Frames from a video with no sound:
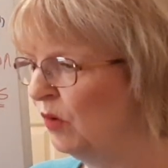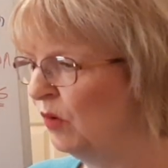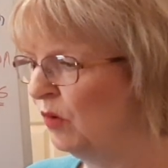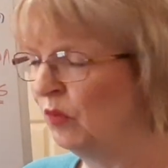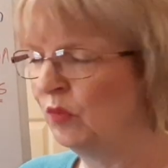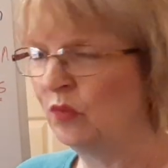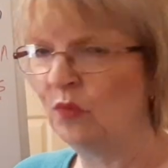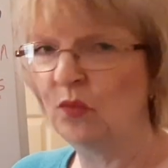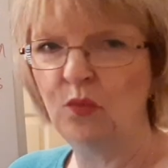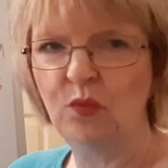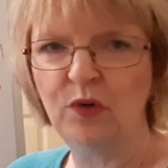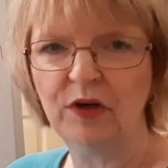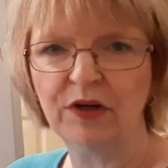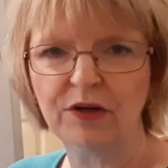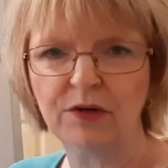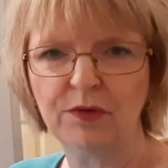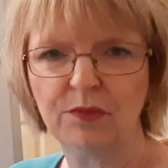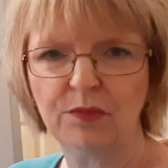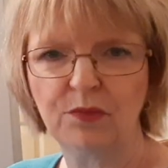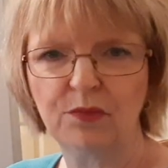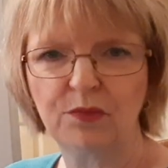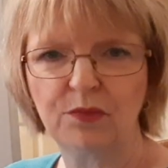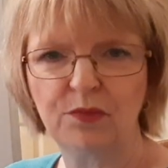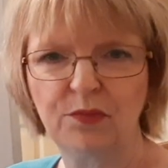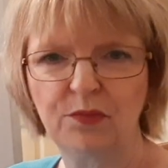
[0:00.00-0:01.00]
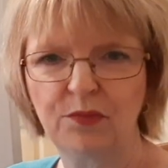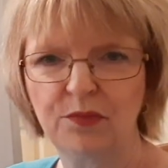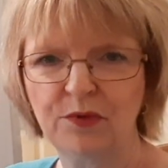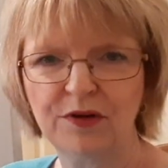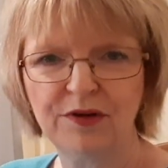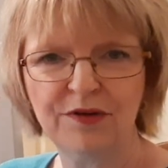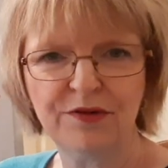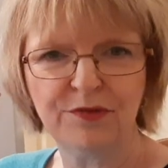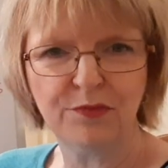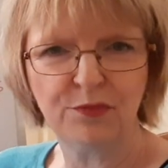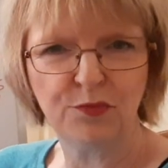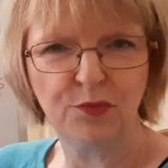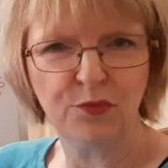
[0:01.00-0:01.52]
we're
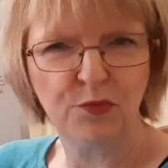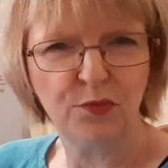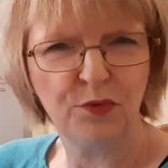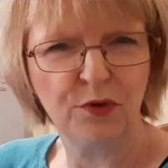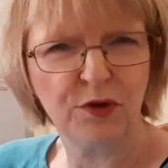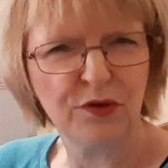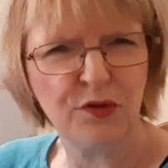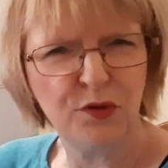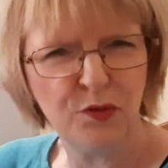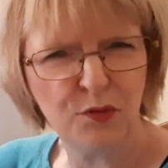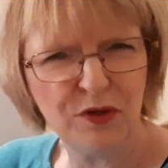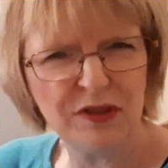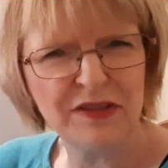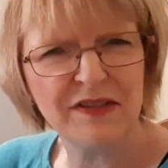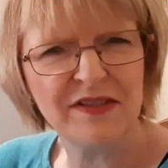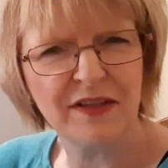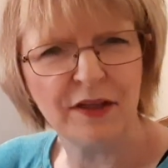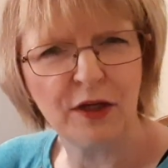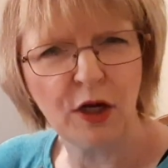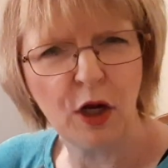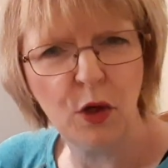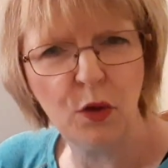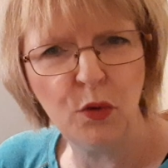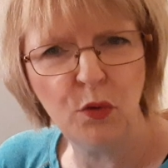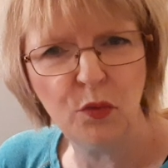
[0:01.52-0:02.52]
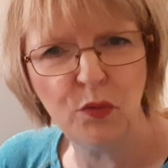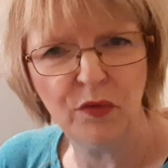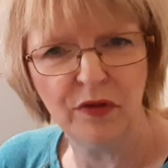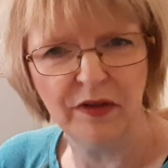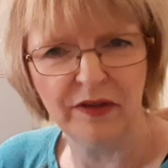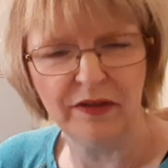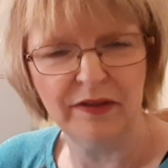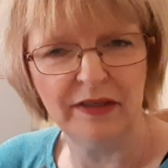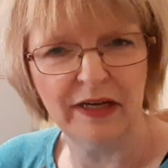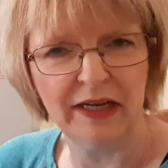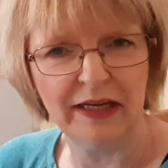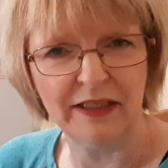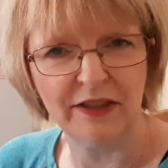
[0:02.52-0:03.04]
the ones that own the
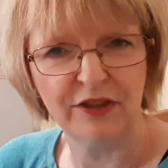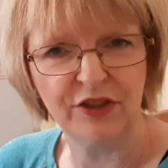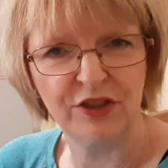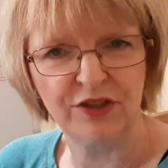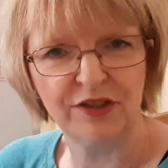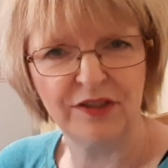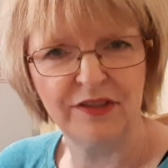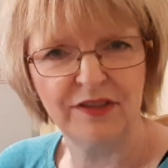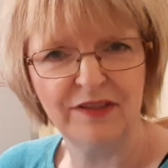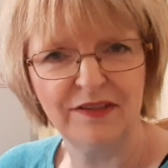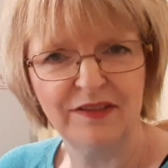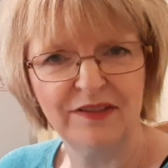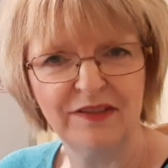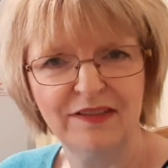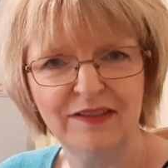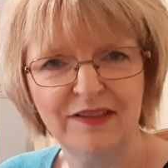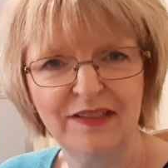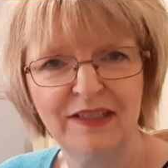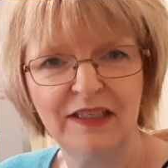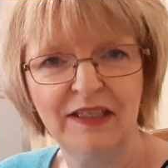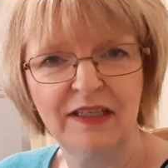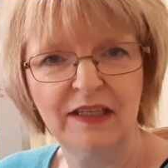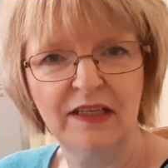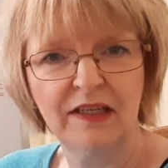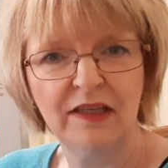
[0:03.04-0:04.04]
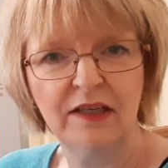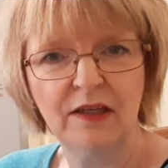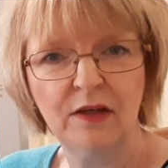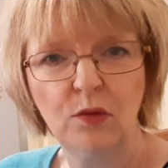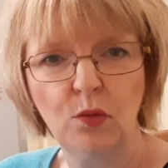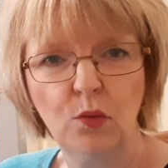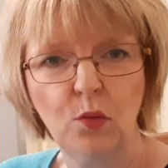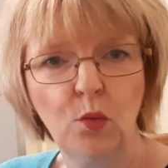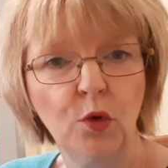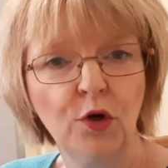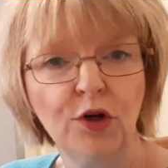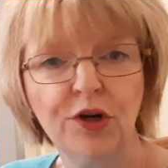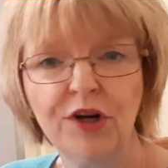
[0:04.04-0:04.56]
nation?
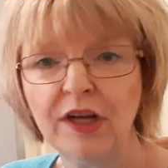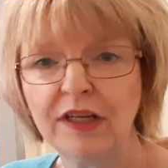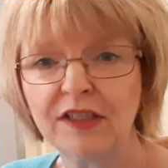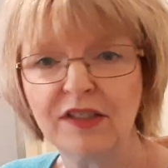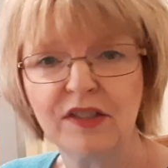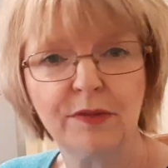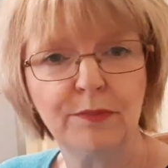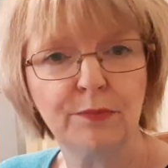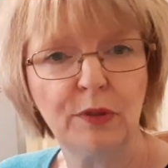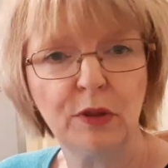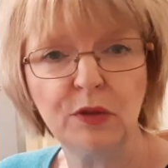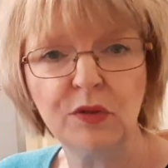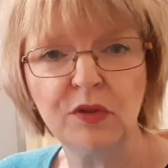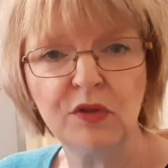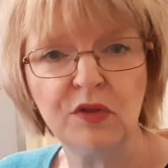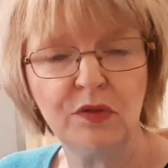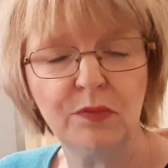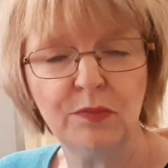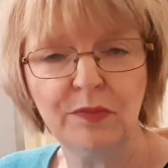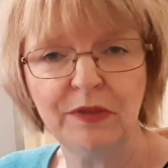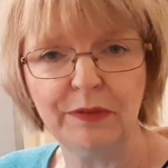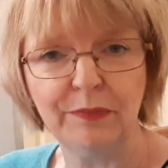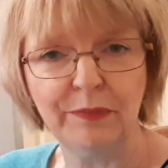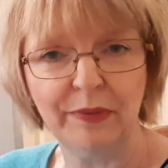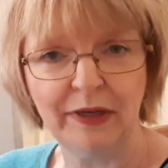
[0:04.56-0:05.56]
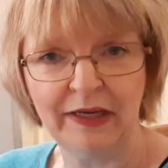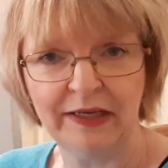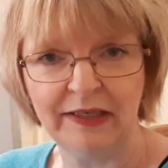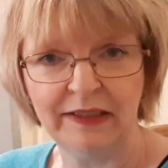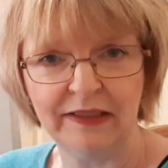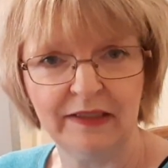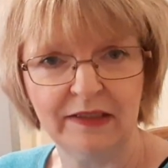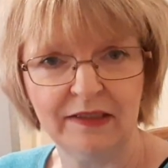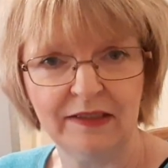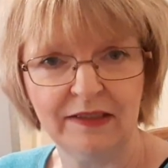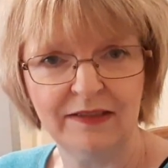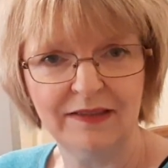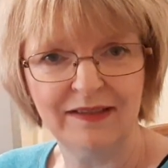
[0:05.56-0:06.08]
We're not supposed to be
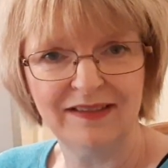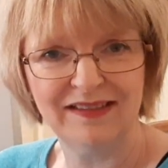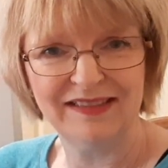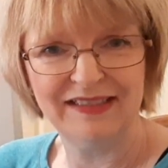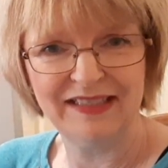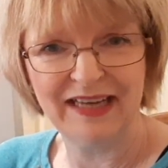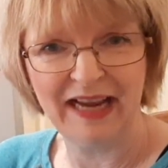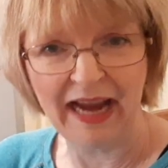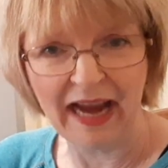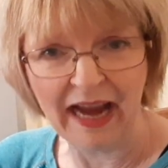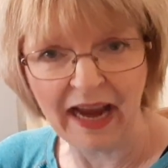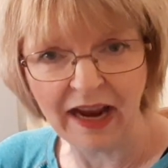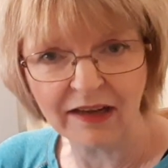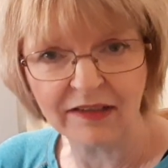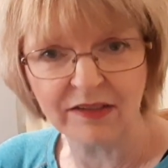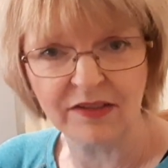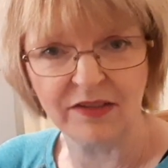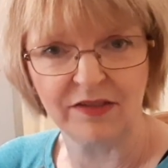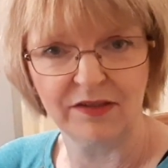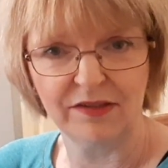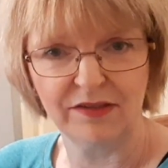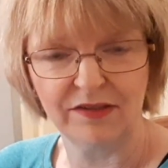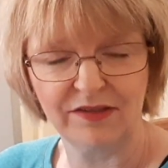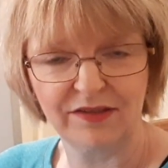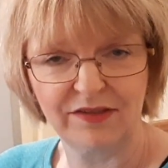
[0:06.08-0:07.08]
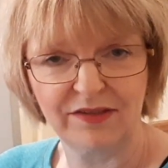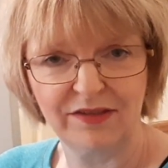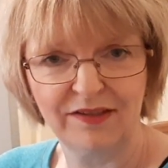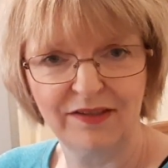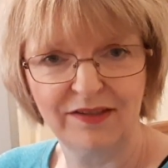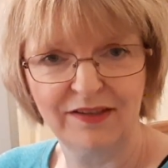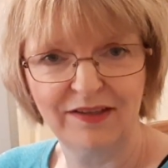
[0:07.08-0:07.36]
paying taxes.